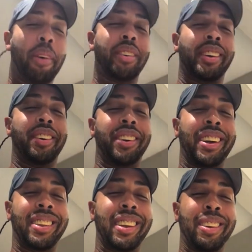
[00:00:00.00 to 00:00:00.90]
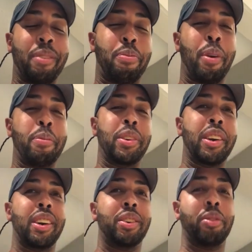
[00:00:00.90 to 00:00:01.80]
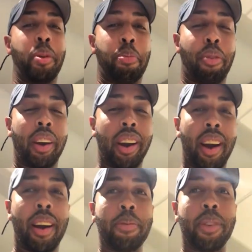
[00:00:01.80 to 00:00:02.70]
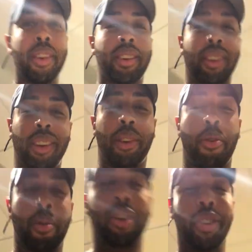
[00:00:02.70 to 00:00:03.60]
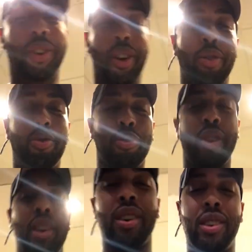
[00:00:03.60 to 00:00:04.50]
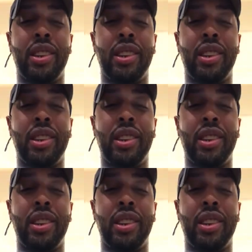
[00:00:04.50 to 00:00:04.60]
About to go get this appointment done, do the pre-op, then go into surgery.